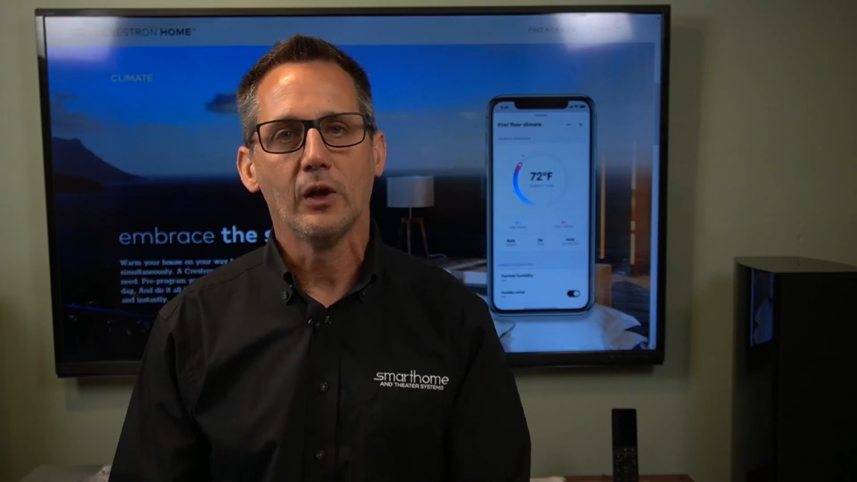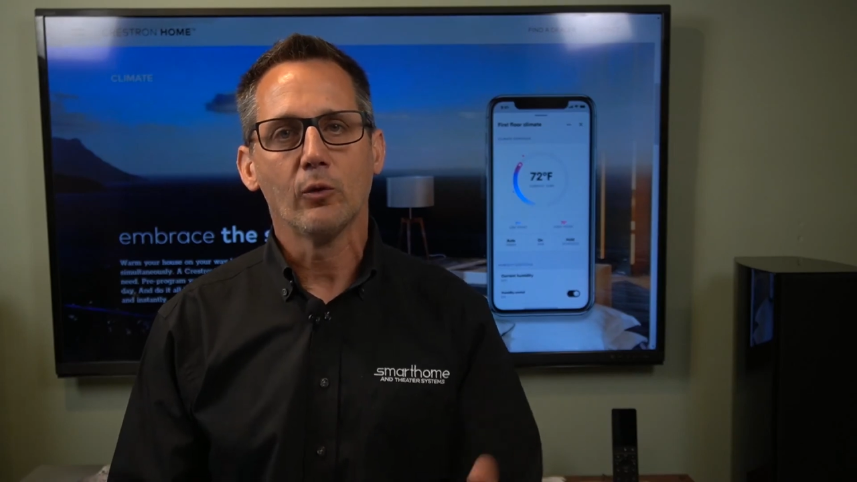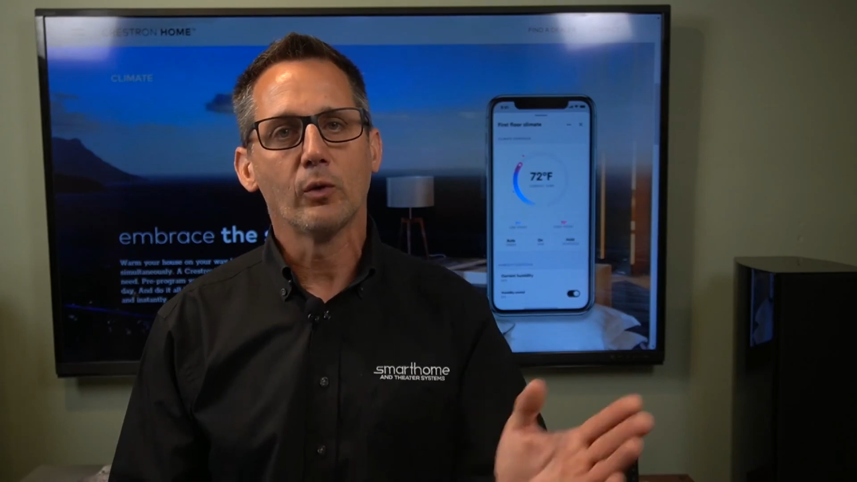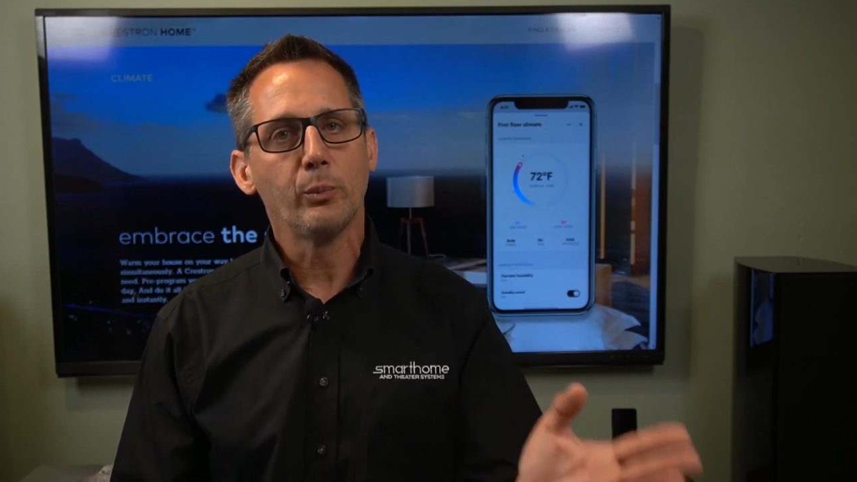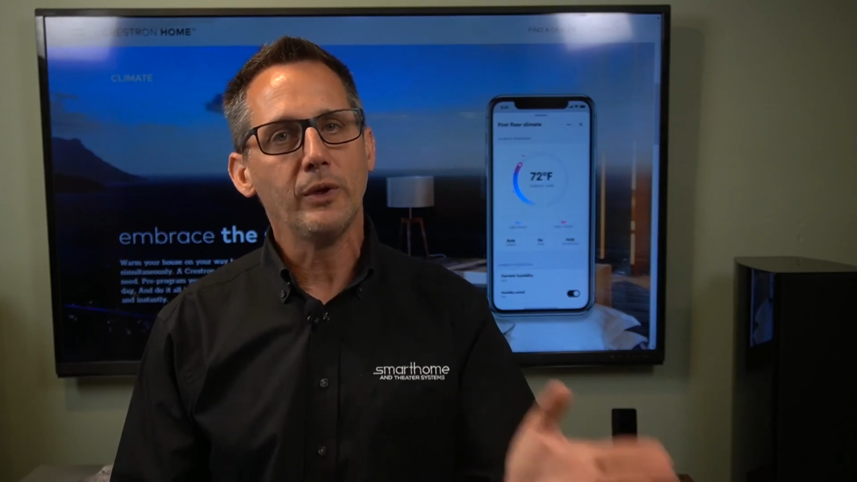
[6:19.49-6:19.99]

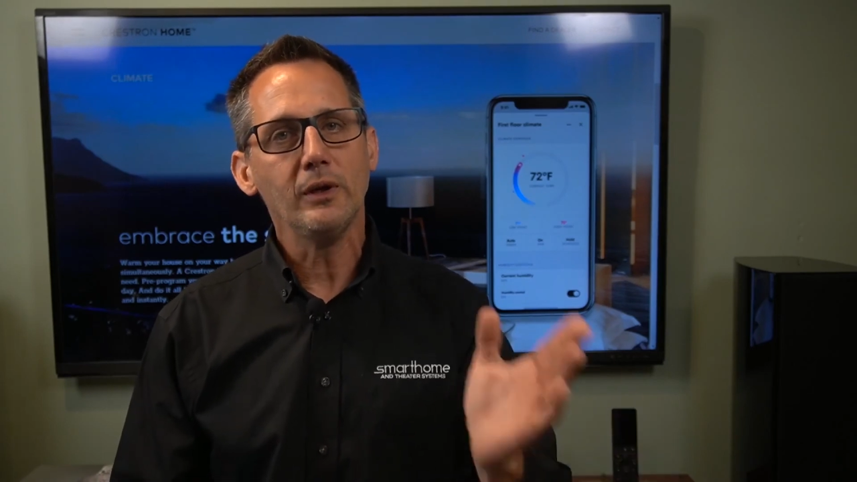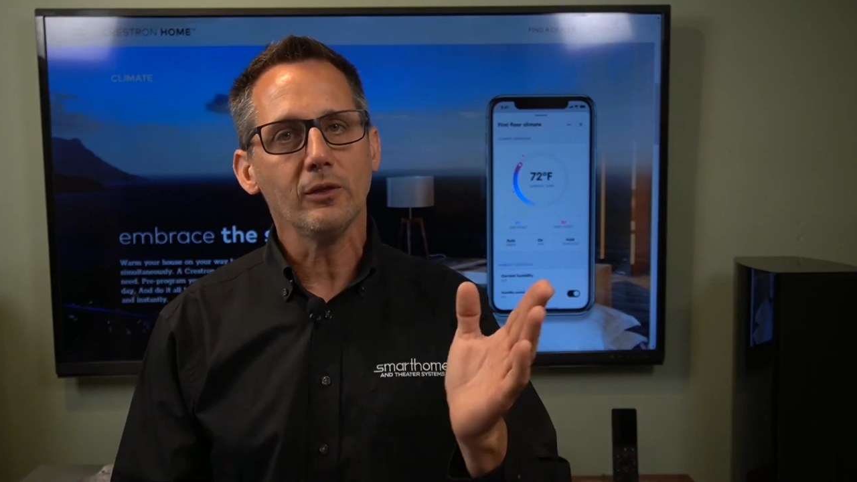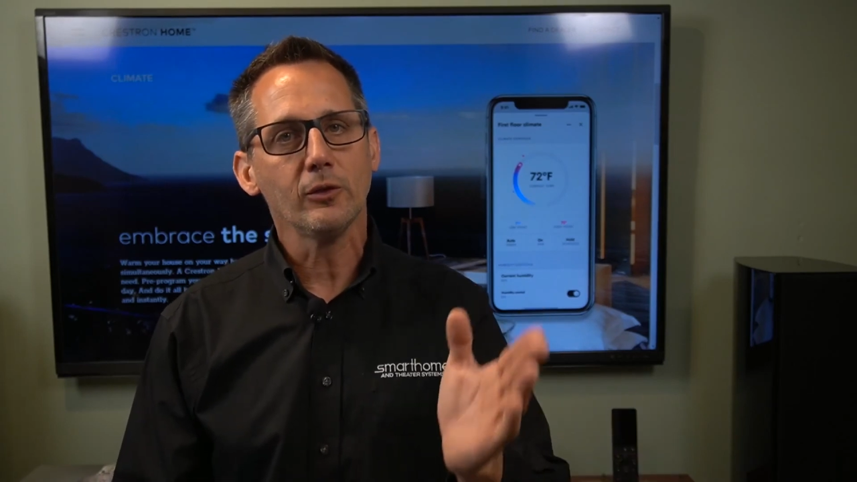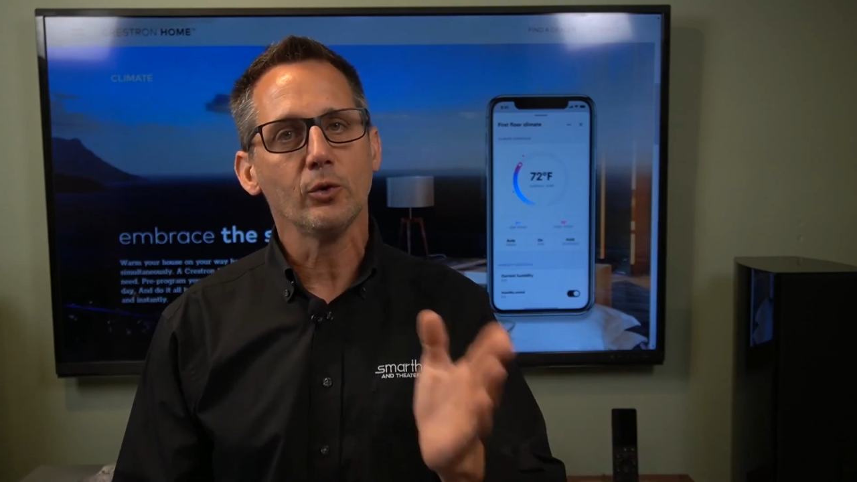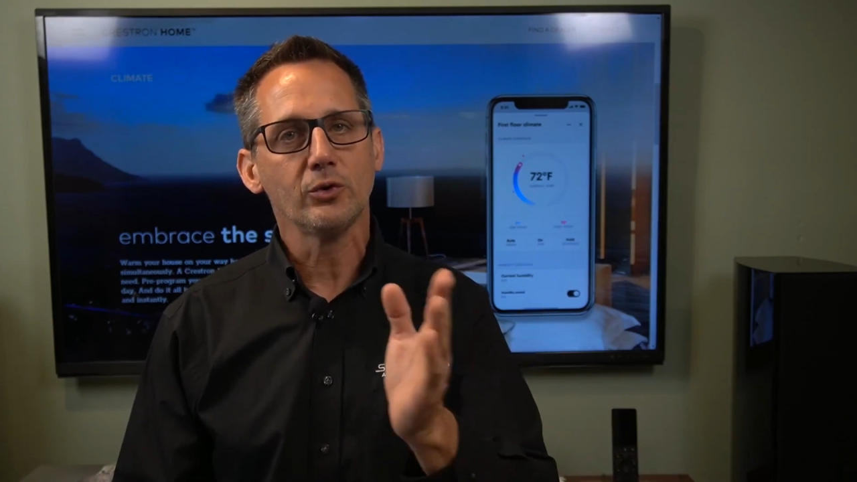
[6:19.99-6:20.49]
Repeat
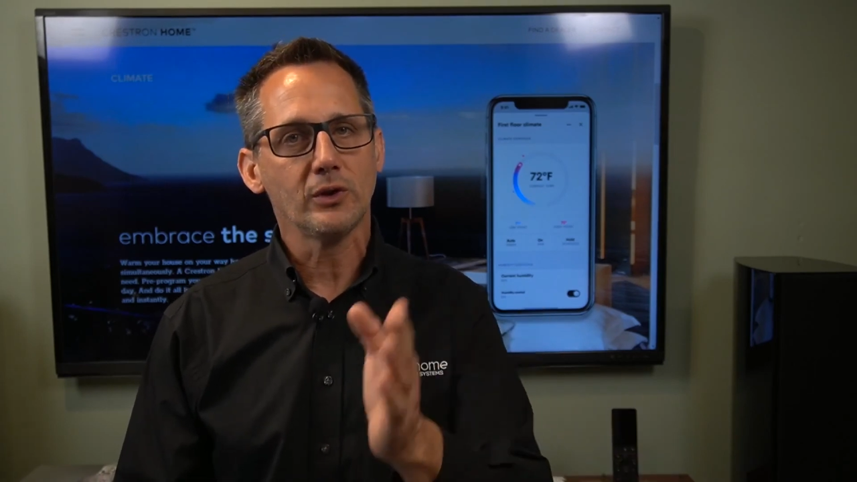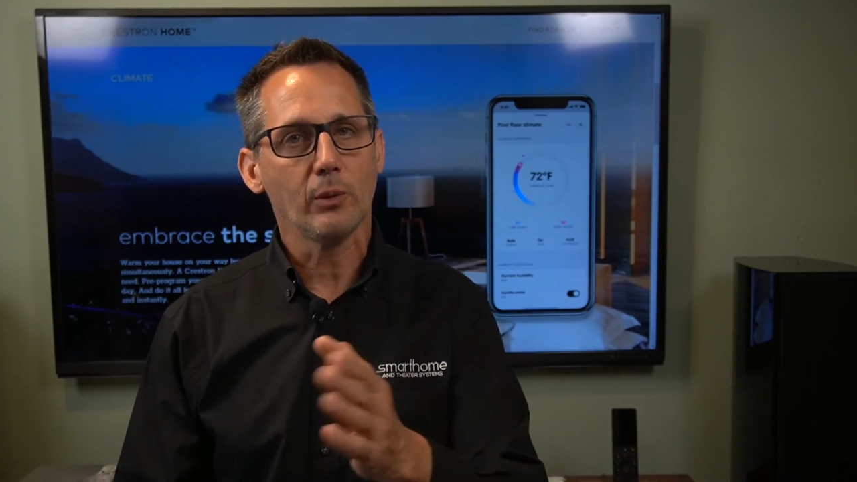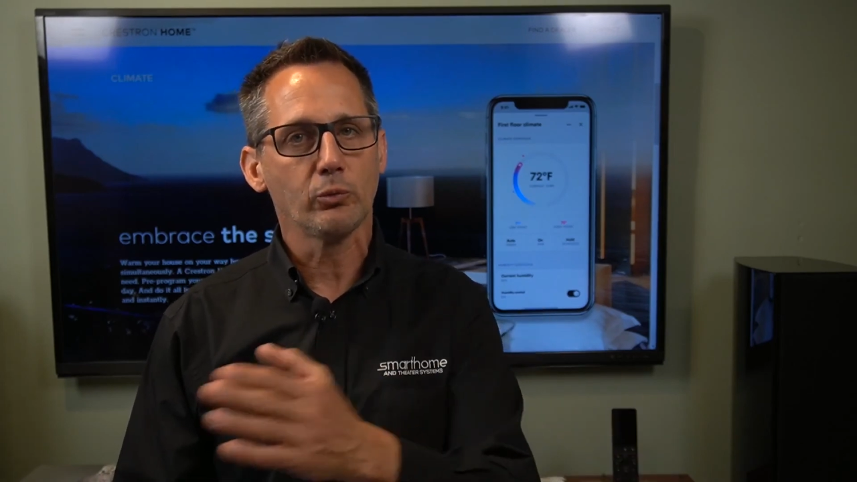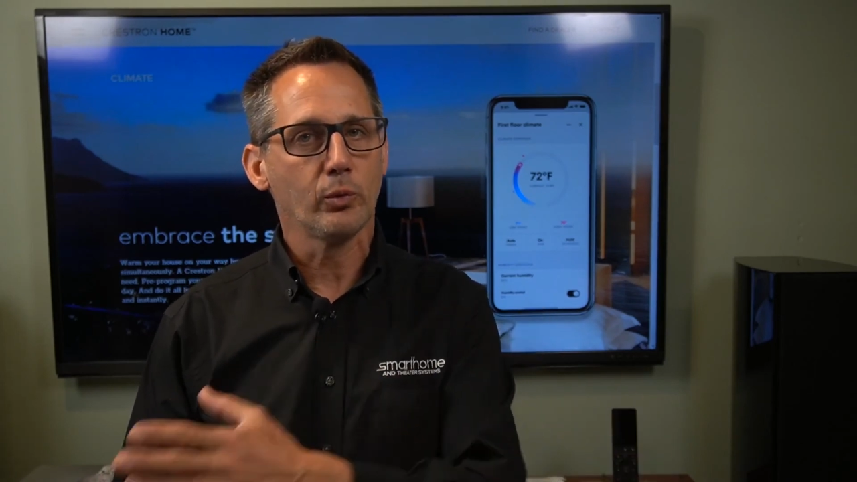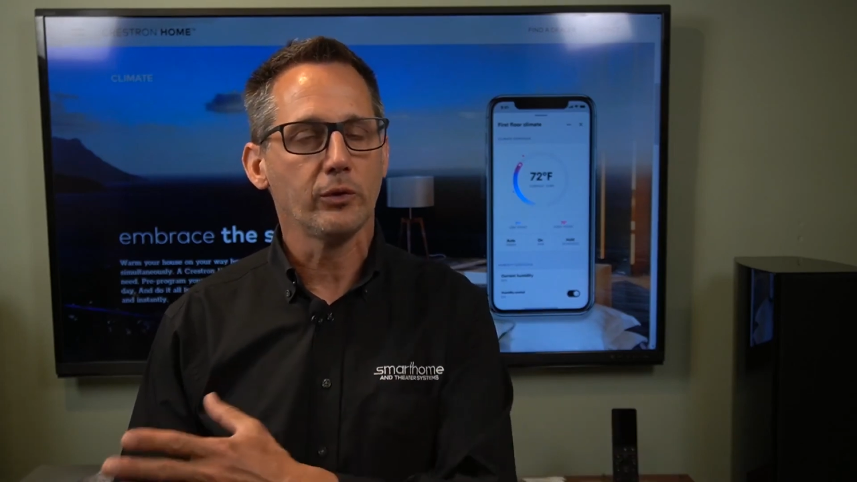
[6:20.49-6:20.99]
those
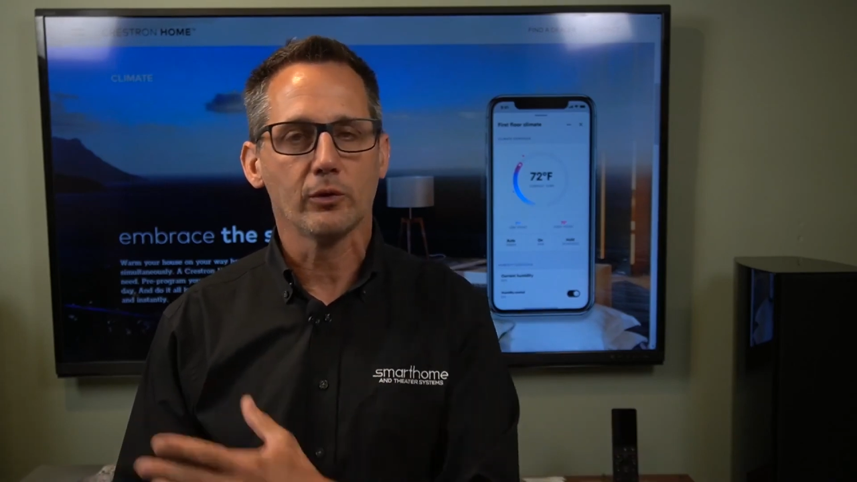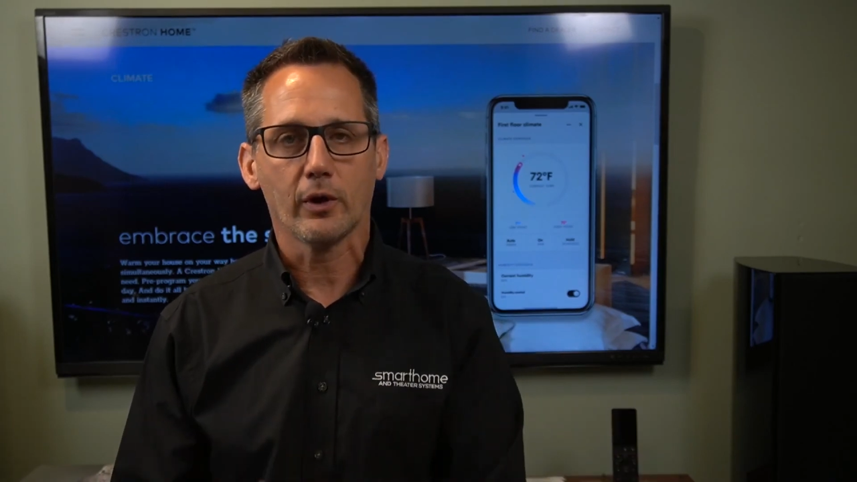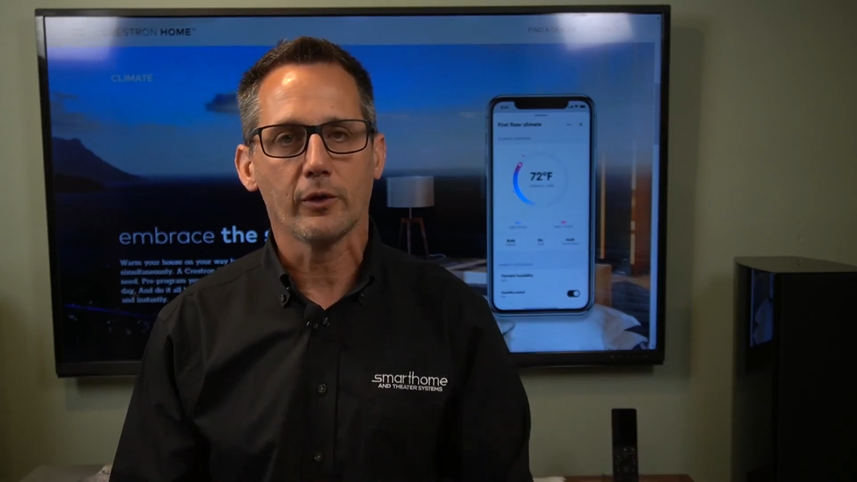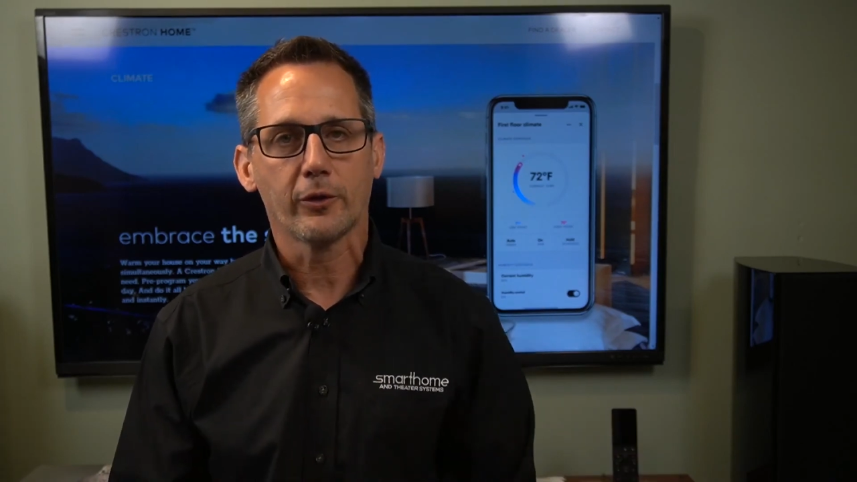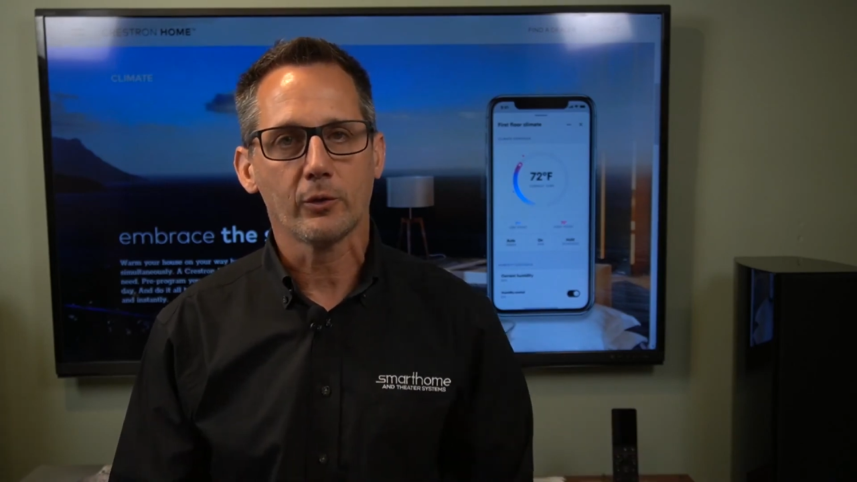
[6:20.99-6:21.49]
steps with your
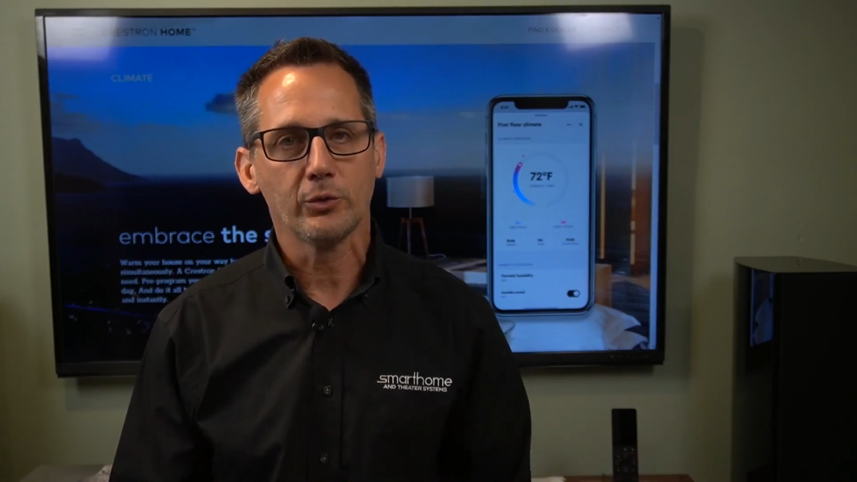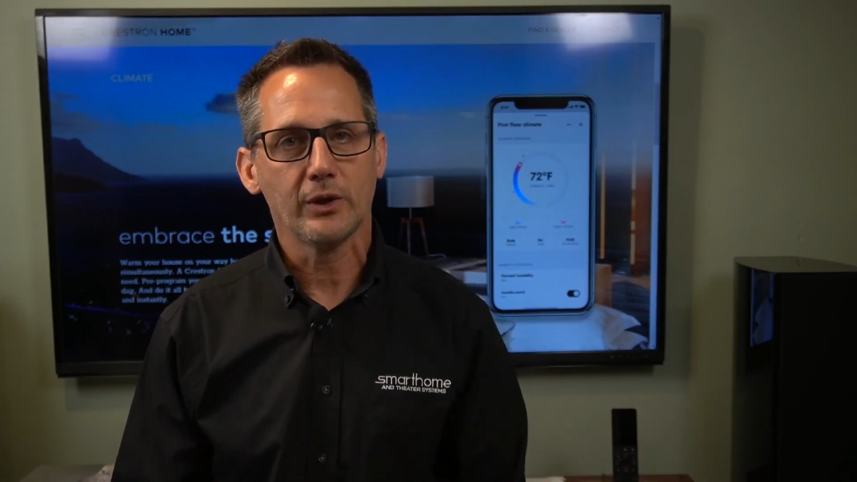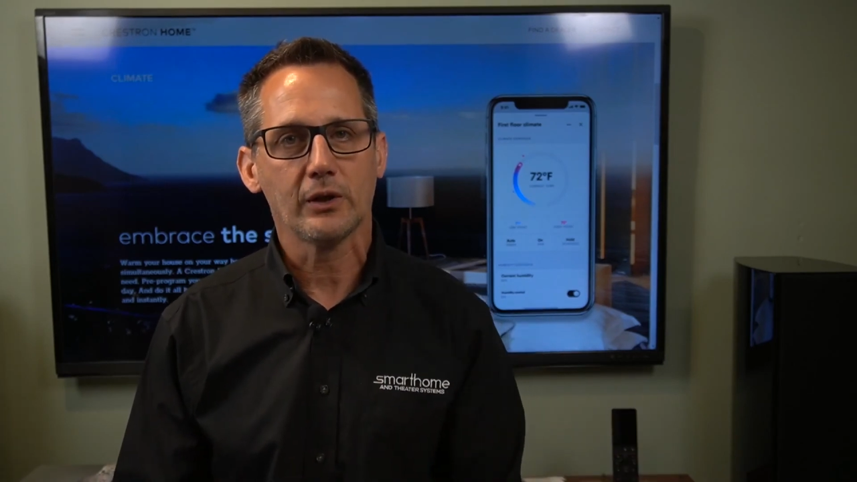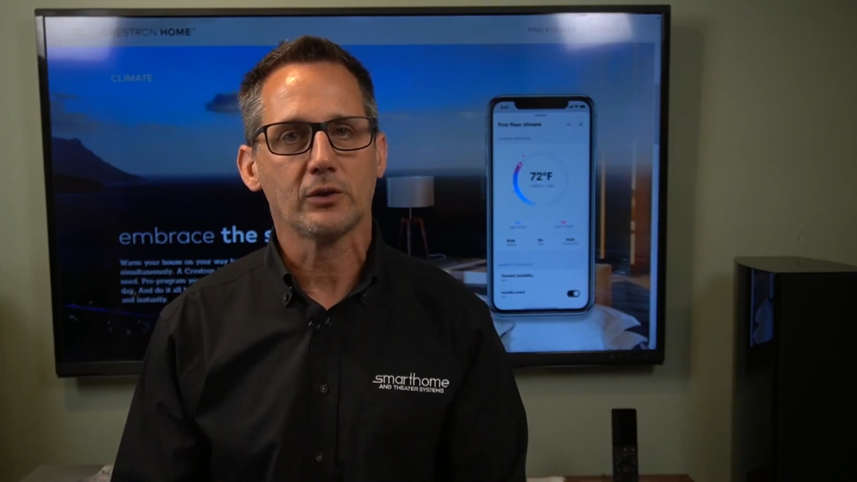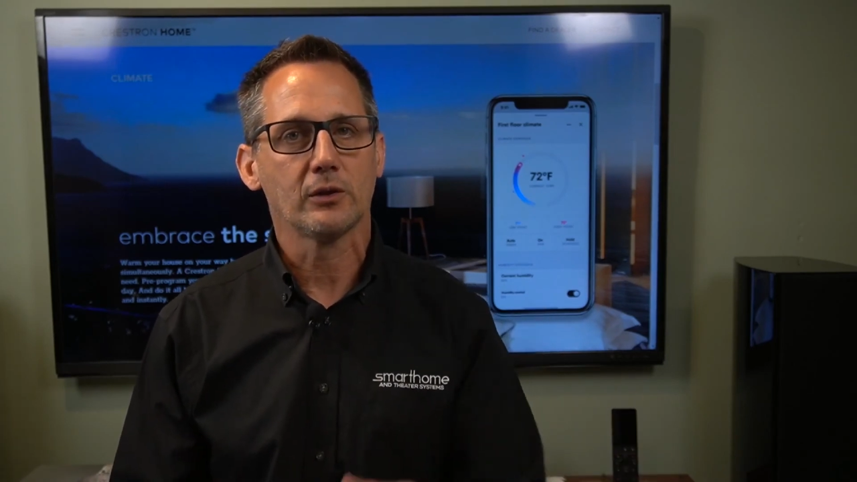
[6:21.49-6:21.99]
other thermostats,